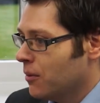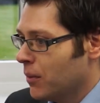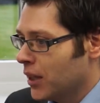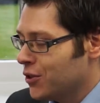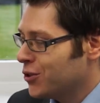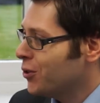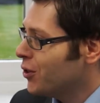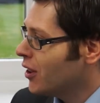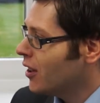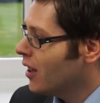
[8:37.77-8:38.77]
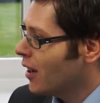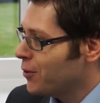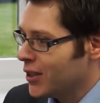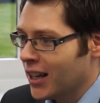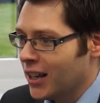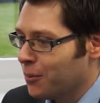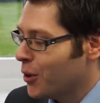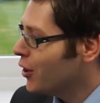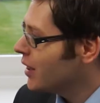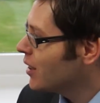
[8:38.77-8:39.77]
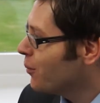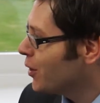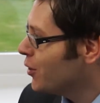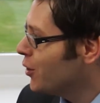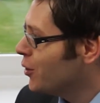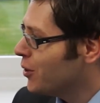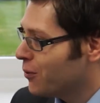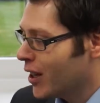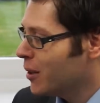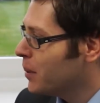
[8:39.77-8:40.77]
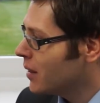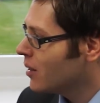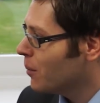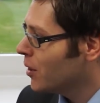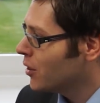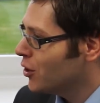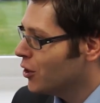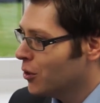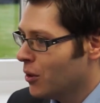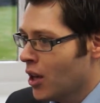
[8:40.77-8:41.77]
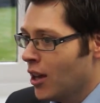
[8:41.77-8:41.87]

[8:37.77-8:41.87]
making sure that every day I'm learning something new, developing something new,